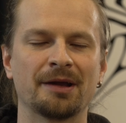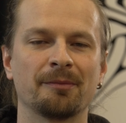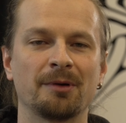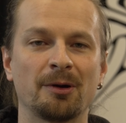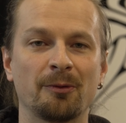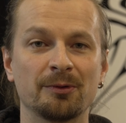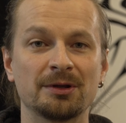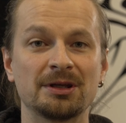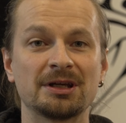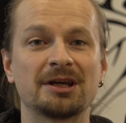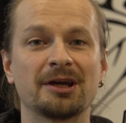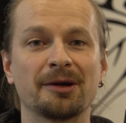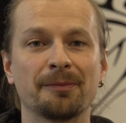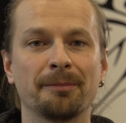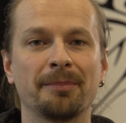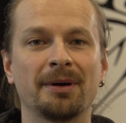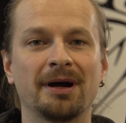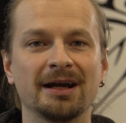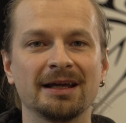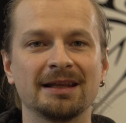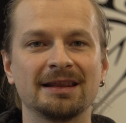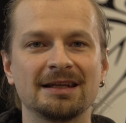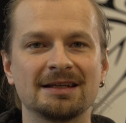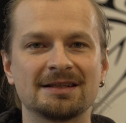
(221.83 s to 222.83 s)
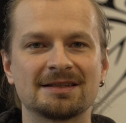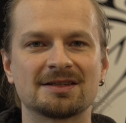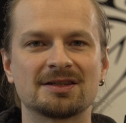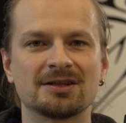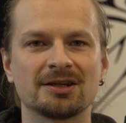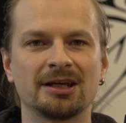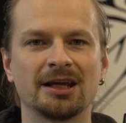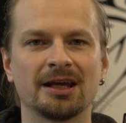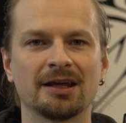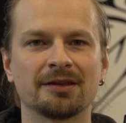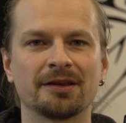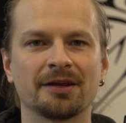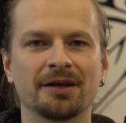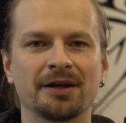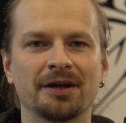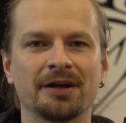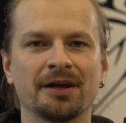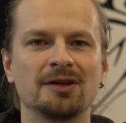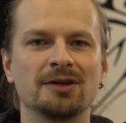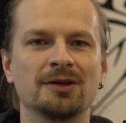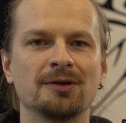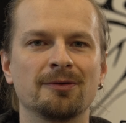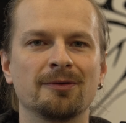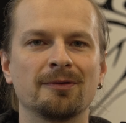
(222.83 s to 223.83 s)
But when you combine these together,
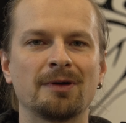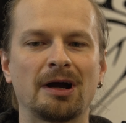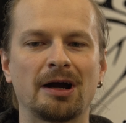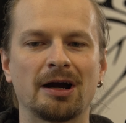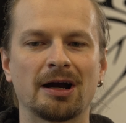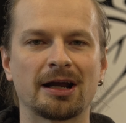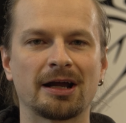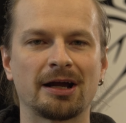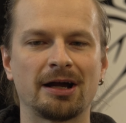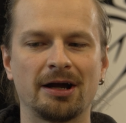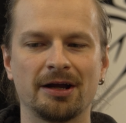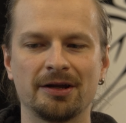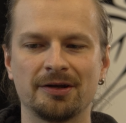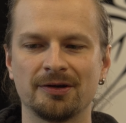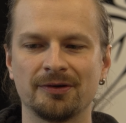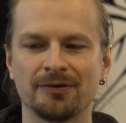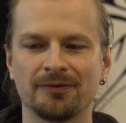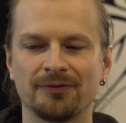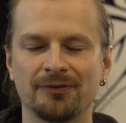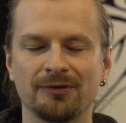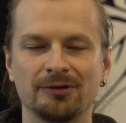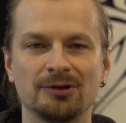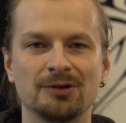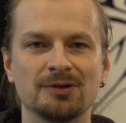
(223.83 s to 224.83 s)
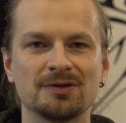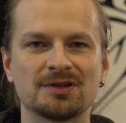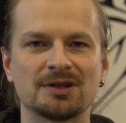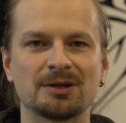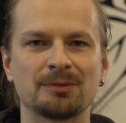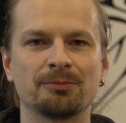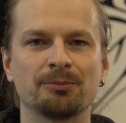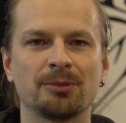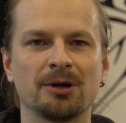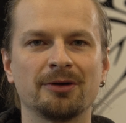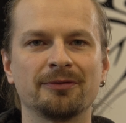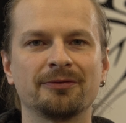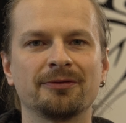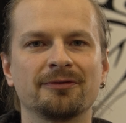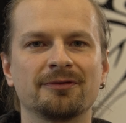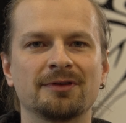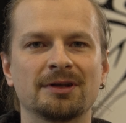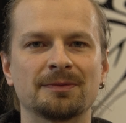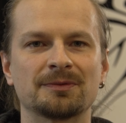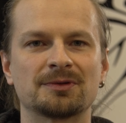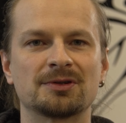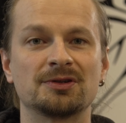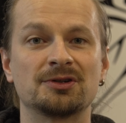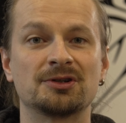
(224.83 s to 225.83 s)
you are kind of using both of
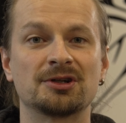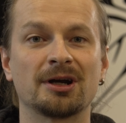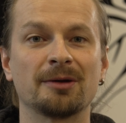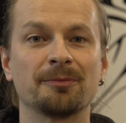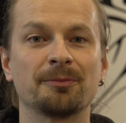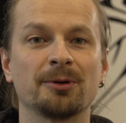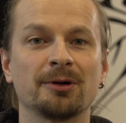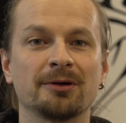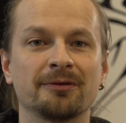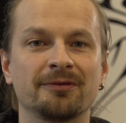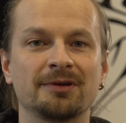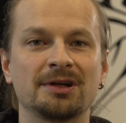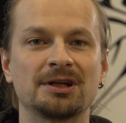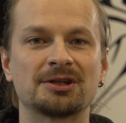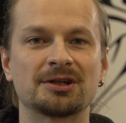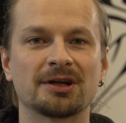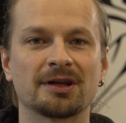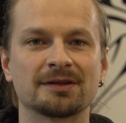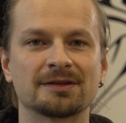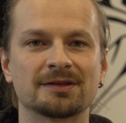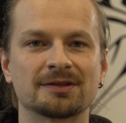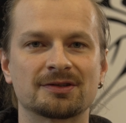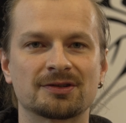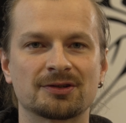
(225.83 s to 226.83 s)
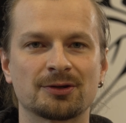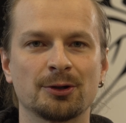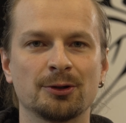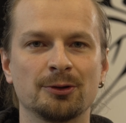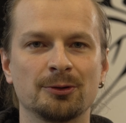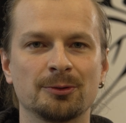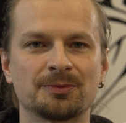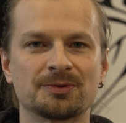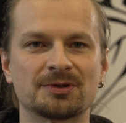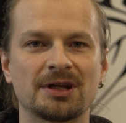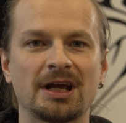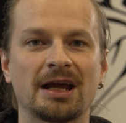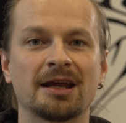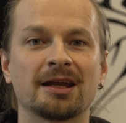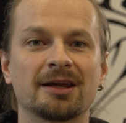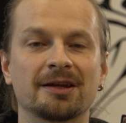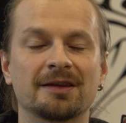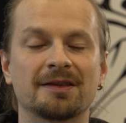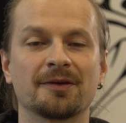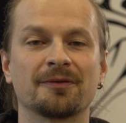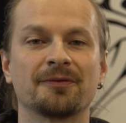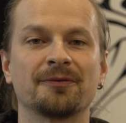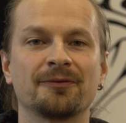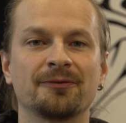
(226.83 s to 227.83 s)
them to jump over each other's hoops and
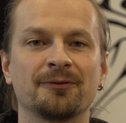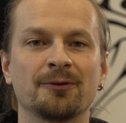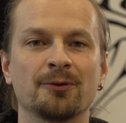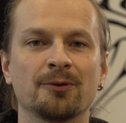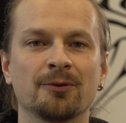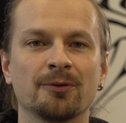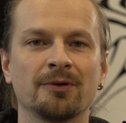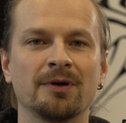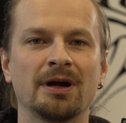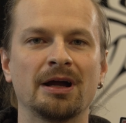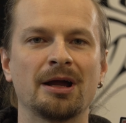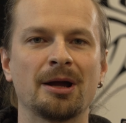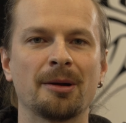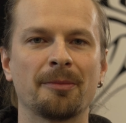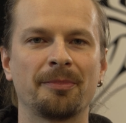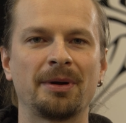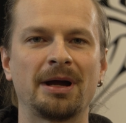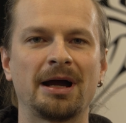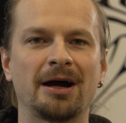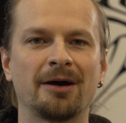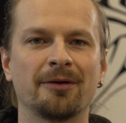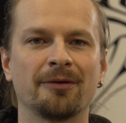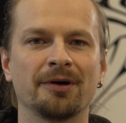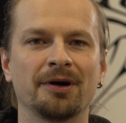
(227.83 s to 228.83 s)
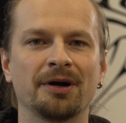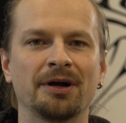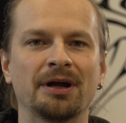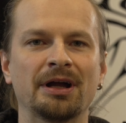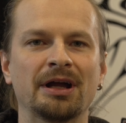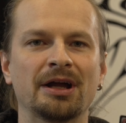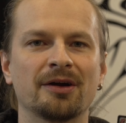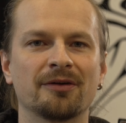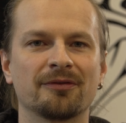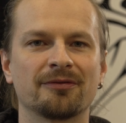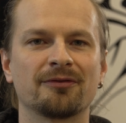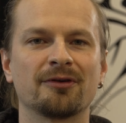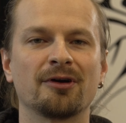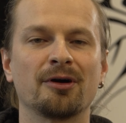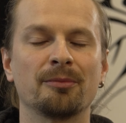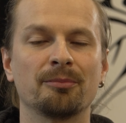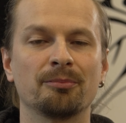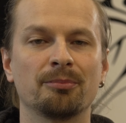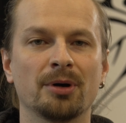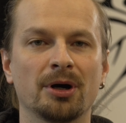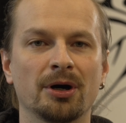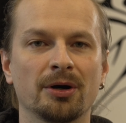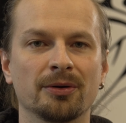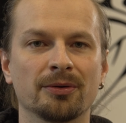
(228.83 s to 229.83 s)
get the full power
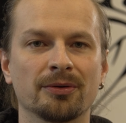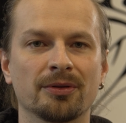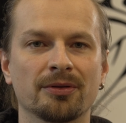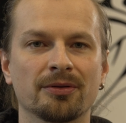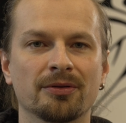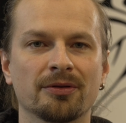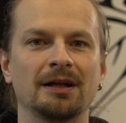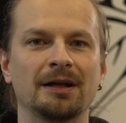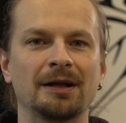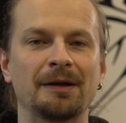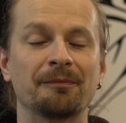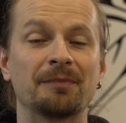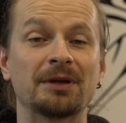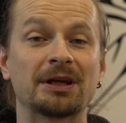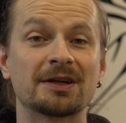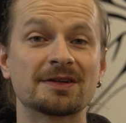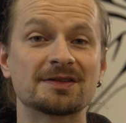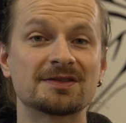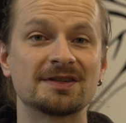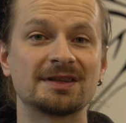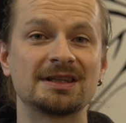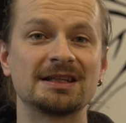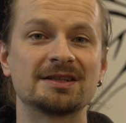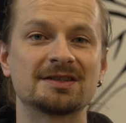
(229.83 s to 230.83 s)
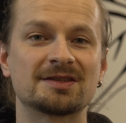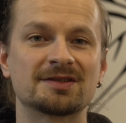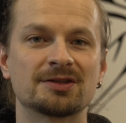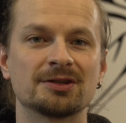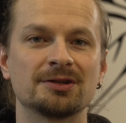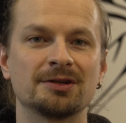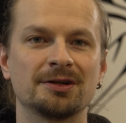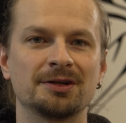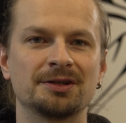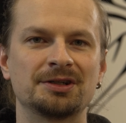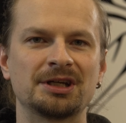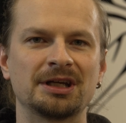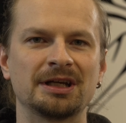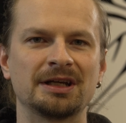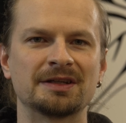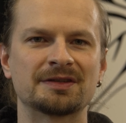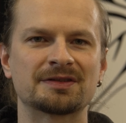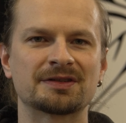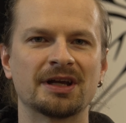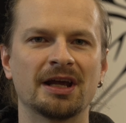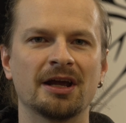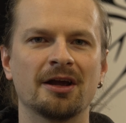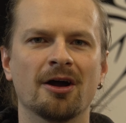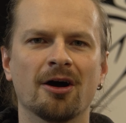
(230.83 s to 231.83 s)
from both. Because of these
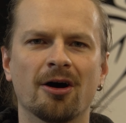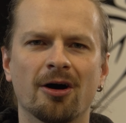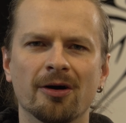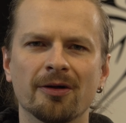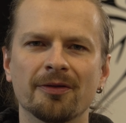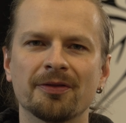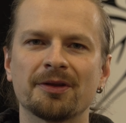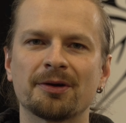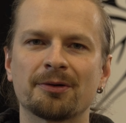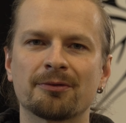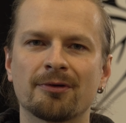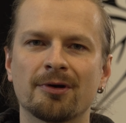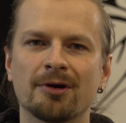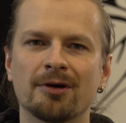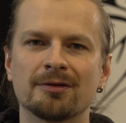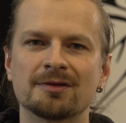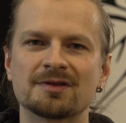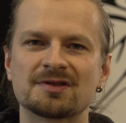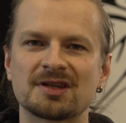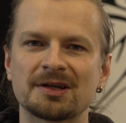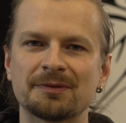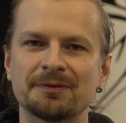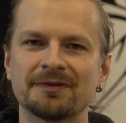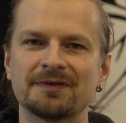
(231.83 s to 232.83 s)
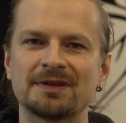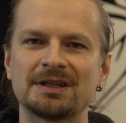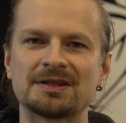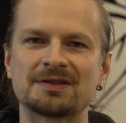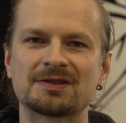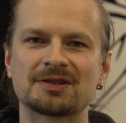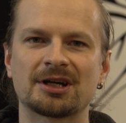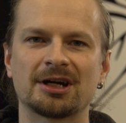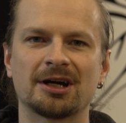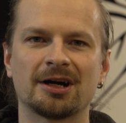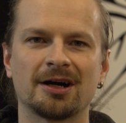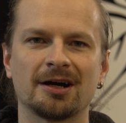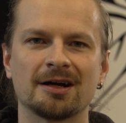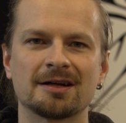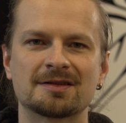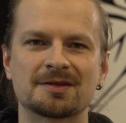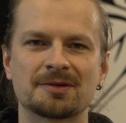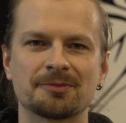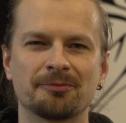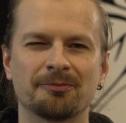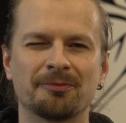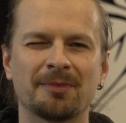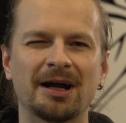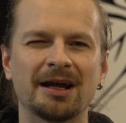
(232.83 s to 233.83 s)
synergies, on their own, some of these
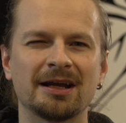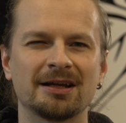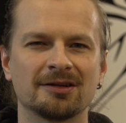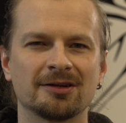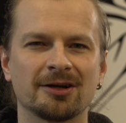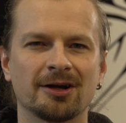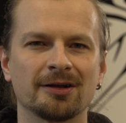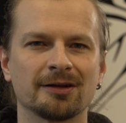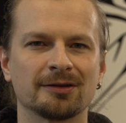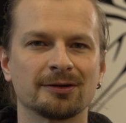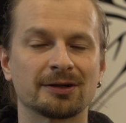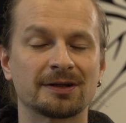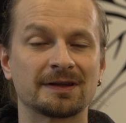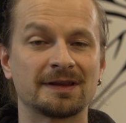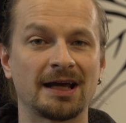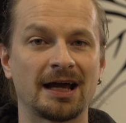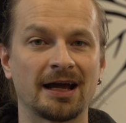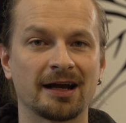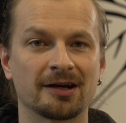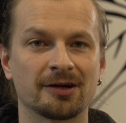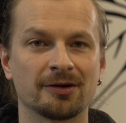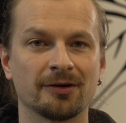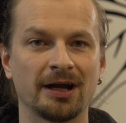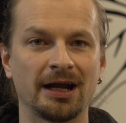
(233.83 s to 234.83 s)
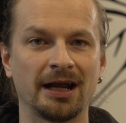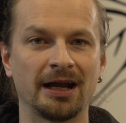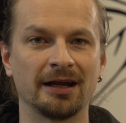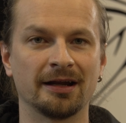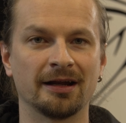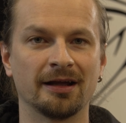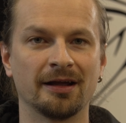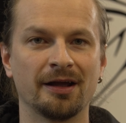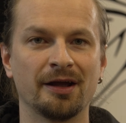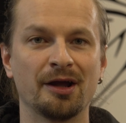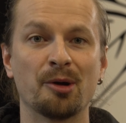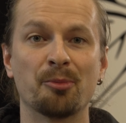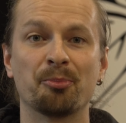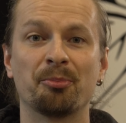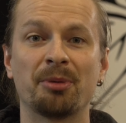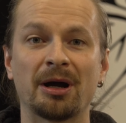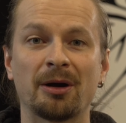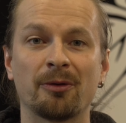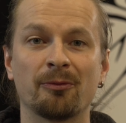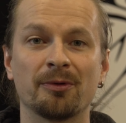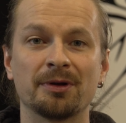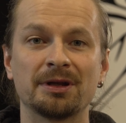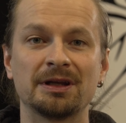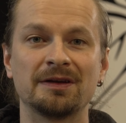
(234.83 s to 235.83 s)
cards might not look that great,
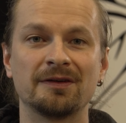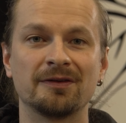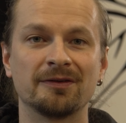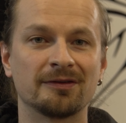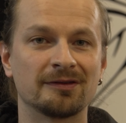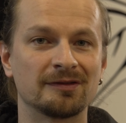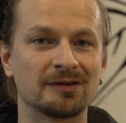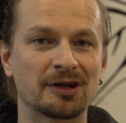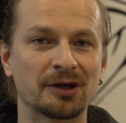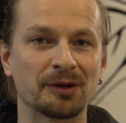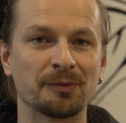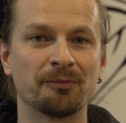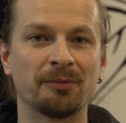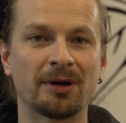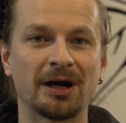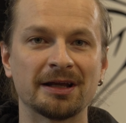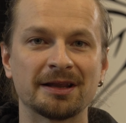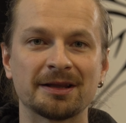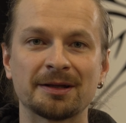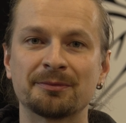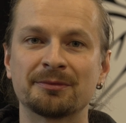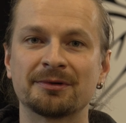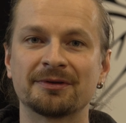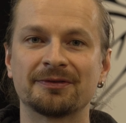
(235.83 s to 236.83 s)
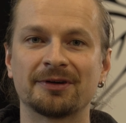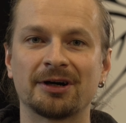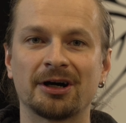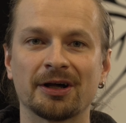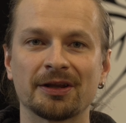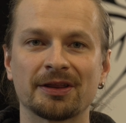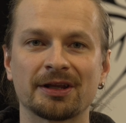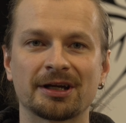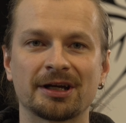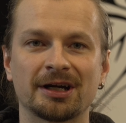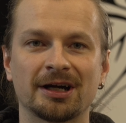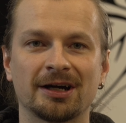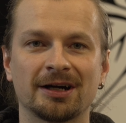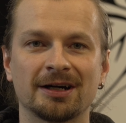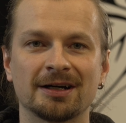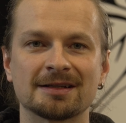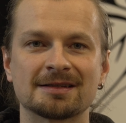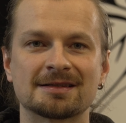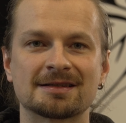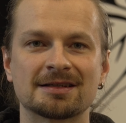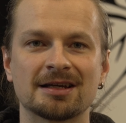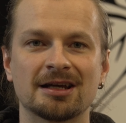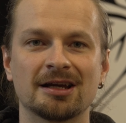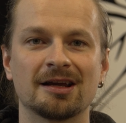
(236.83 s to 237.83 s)
but when you combine them with other
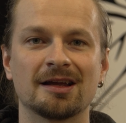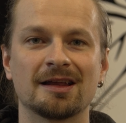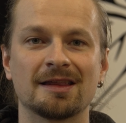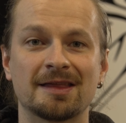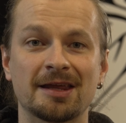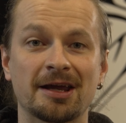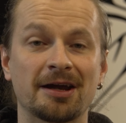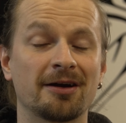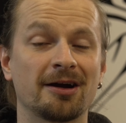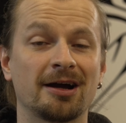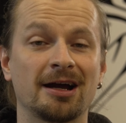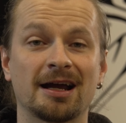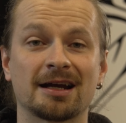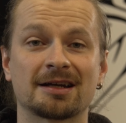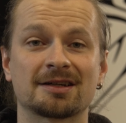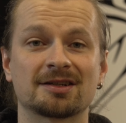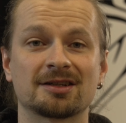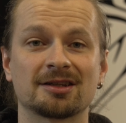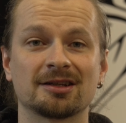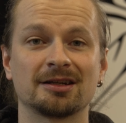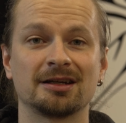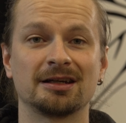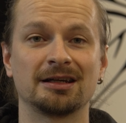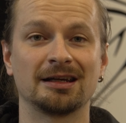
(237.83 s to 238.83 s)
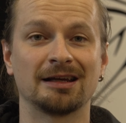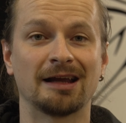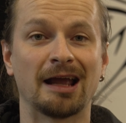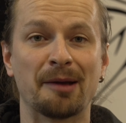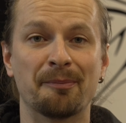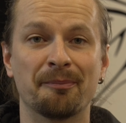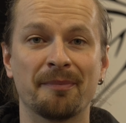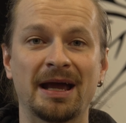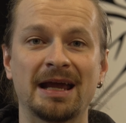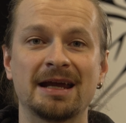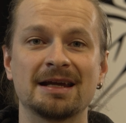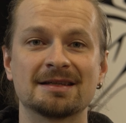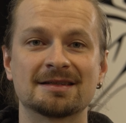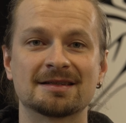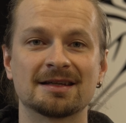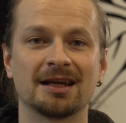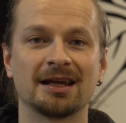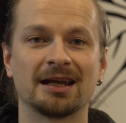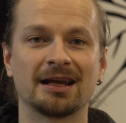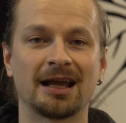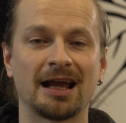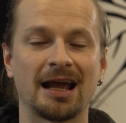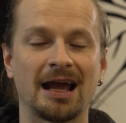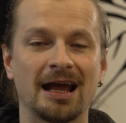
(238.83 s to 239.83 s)
cards, they're actually amazing.